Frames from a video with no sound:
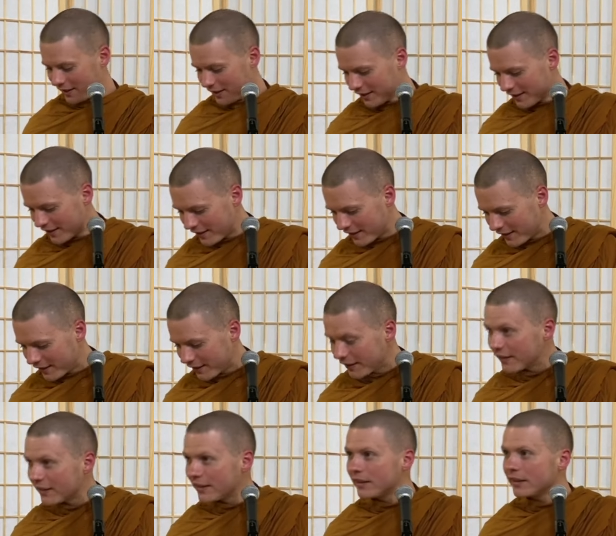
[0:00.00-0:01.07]

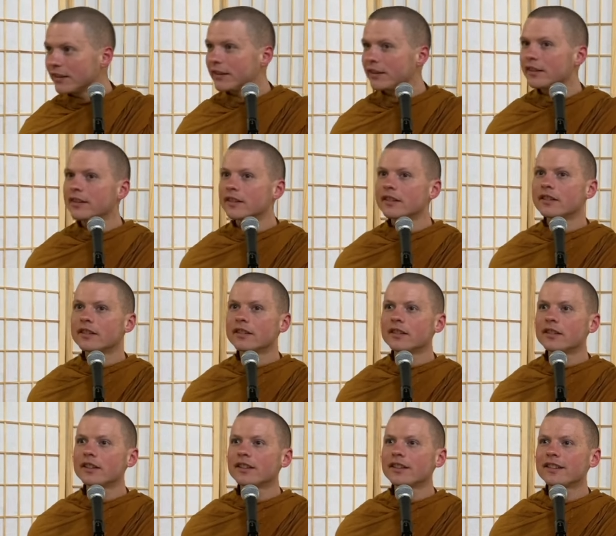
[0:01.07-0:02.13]

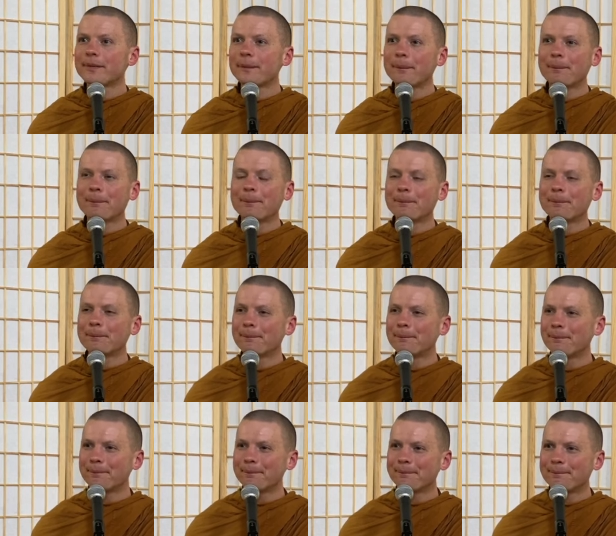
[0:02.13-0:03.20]

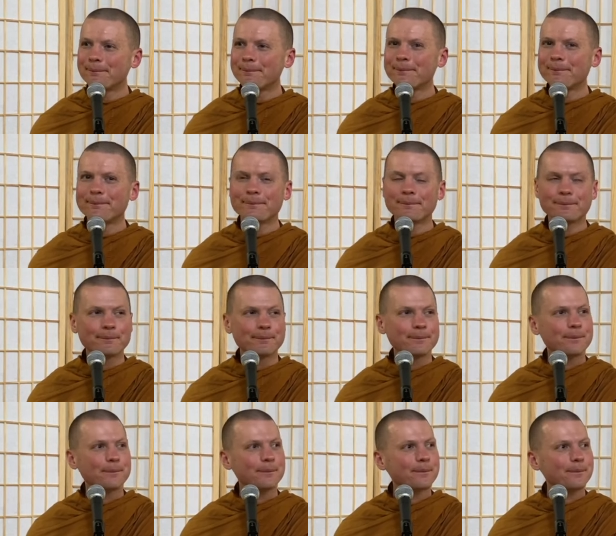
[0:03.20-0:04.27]

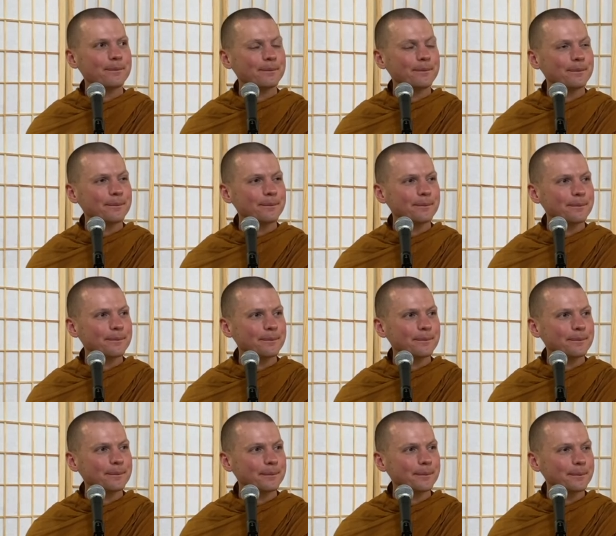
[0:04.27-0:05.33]

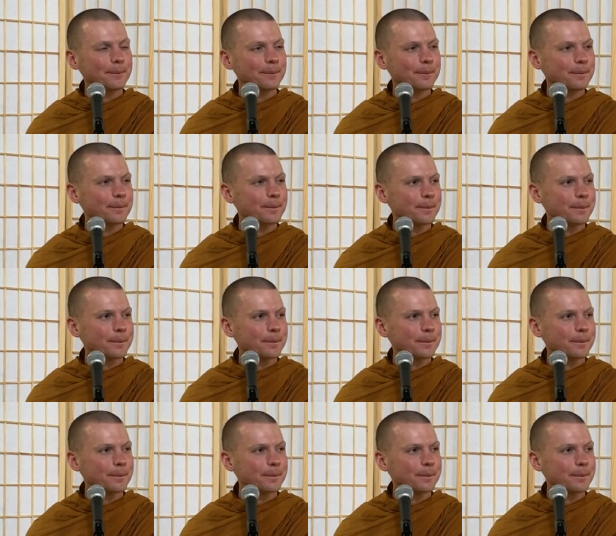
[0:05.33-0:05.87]
(silence)